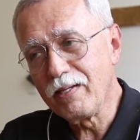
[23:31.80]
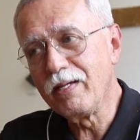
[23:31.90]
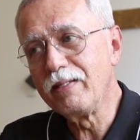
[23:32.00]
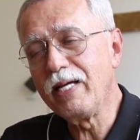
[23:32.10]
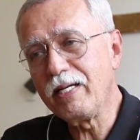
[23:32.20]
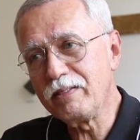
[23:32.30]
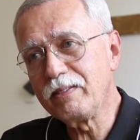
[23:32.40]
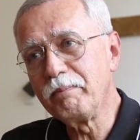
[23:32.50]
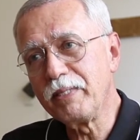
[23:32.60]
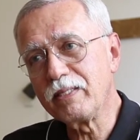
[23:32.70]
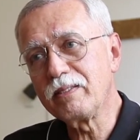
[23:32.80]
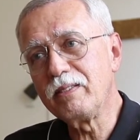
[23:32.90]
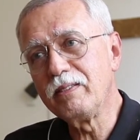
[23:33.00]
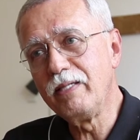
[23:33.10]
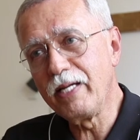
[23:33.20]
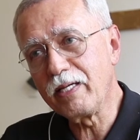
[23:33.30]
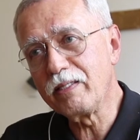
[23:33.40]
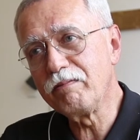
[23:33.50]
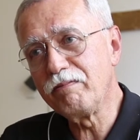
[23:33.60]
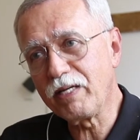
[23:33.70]
And that is the biggest
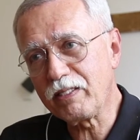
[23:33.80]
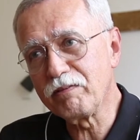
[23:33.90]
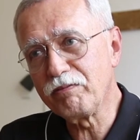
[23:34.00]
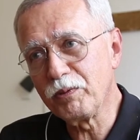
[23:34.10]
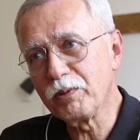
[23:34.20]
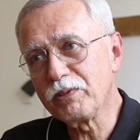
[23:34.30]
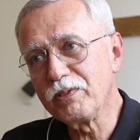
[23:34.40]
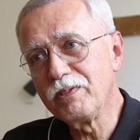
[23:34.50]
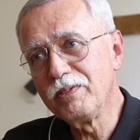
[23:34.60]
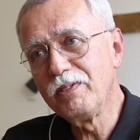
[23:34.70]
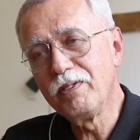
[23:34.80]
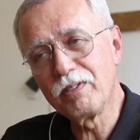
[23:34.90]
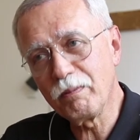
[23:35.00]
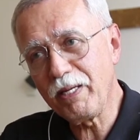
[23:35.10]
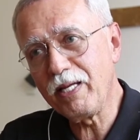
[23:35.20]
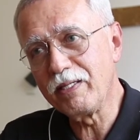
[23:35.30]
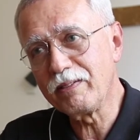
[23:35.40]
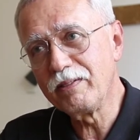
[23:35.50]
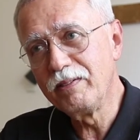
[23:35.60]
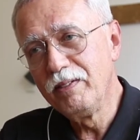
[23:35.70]
negative vector force on the
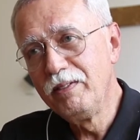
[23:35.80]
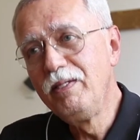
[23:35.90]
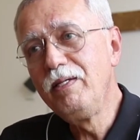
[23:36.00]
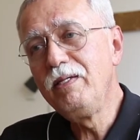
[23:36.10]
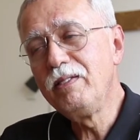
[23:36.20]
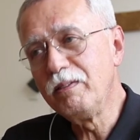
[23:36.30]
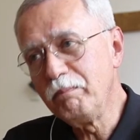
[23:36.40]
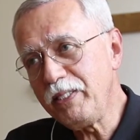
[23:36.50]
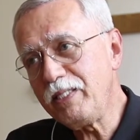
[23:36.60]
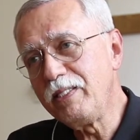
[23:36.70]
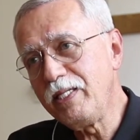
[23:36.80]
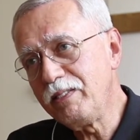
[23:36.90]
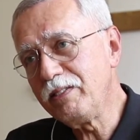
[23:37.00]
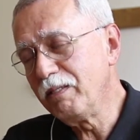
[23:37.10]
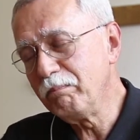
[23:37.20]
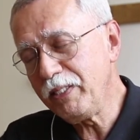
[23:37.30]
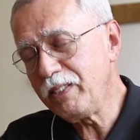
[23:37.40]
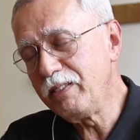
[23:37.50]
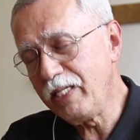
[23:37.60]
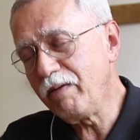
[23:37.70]
planet. The meat
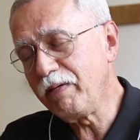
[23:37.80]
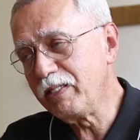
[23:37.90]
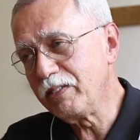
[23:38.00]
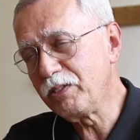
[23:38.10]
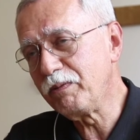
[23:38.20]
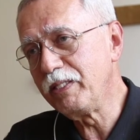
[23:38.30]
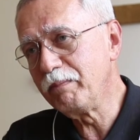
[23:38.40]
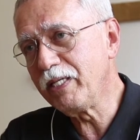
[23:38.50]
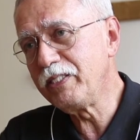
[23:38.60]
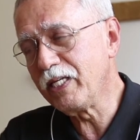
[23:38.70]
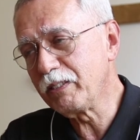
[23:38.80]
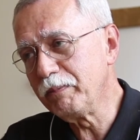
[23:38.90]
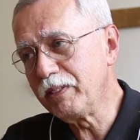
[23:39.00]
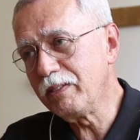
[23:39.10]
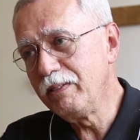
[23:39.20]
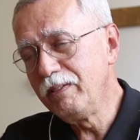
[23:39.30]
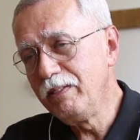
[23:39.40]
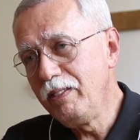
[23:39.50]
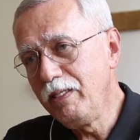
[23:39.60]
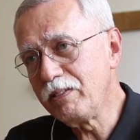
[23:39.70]
and dairy industry, in my judgment,
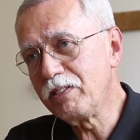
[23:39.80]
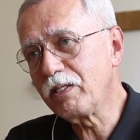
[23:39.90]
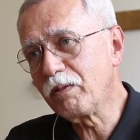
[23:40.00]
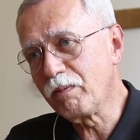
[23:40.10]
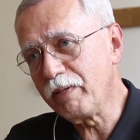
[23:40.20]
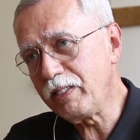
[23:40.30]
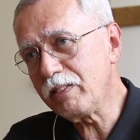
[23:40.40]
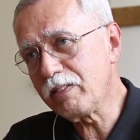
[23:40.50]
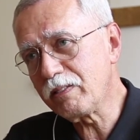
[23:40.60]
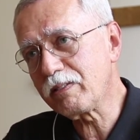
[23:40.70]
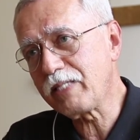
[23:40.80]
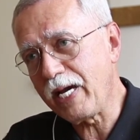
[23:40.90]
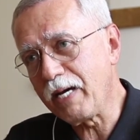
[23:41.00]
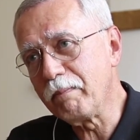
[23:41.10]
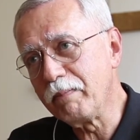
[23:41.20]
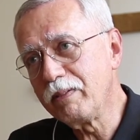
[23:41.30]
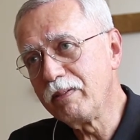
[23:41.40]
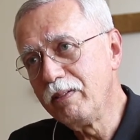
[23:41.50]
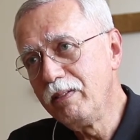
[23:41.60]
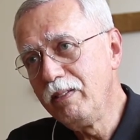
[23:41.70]
is the greatest scam
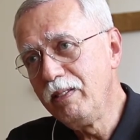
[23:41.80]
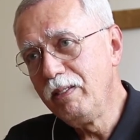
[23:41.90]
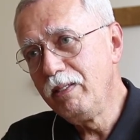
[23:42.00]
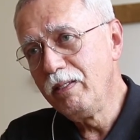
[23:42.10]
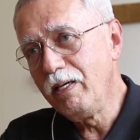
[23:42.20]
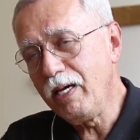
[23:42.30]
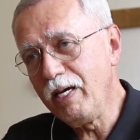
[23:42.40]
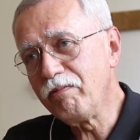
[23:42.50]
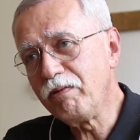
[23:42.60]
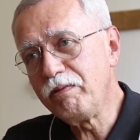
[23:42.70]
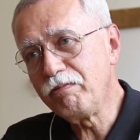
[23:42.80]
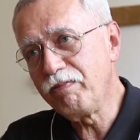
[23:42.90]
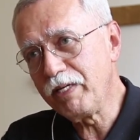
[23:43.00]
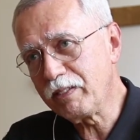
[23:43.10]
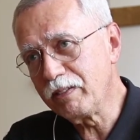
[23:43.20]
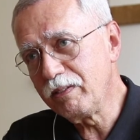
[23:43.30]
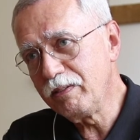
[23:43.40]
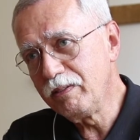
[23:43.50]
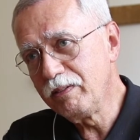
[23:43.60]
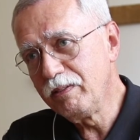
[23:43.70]
ever inflicted
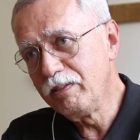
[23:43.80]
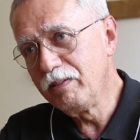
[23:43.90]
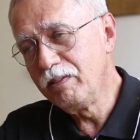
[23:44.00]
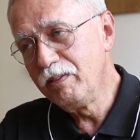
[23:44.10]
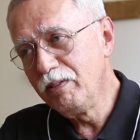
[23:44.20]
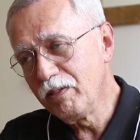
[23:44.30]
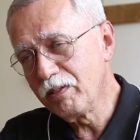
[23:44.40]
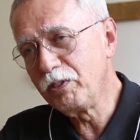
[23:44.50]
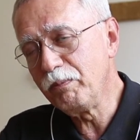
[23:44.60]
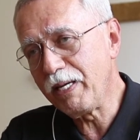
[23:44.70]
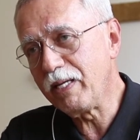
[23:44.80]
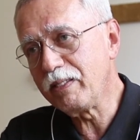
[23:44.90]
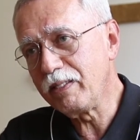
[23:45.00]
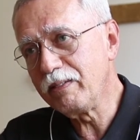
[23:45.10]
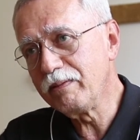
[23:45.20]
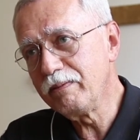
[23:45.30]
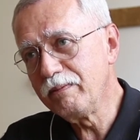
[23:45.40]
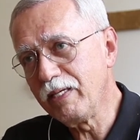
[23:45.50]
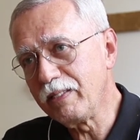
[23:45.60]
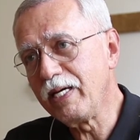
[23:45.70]
on humanity
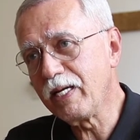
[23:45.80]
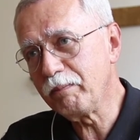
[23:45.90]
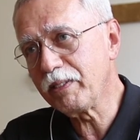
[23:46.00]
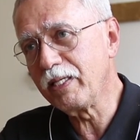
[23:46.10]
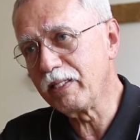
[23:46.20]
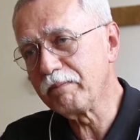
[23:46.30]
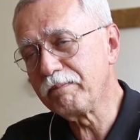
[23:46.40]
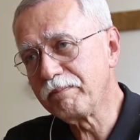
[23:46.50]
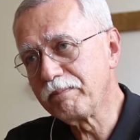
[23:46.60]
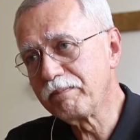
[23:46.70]
and the animal kingdom.